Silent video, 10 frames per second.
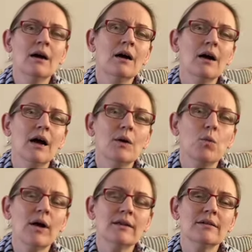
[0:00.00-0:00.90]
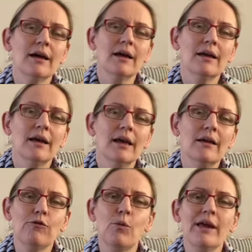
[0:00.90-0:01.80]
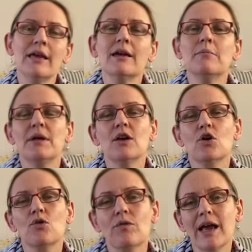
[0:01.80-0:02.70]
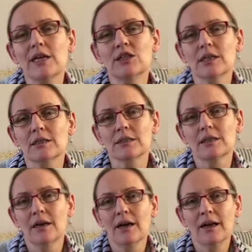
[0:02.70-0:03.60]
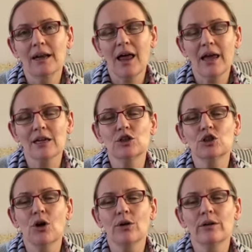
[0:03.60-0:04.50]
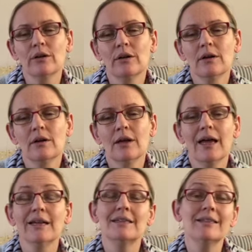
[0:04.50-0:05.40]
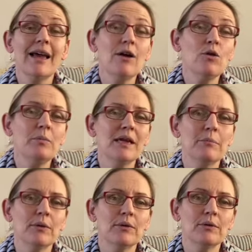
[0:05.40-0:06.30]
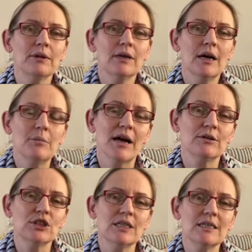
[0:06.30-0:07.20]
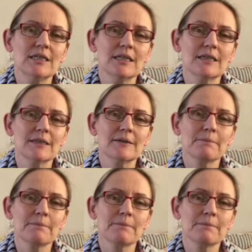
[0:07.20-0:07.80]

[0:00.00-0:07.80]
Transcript: I wonder if we can be courageous like John and tell people about Jesus.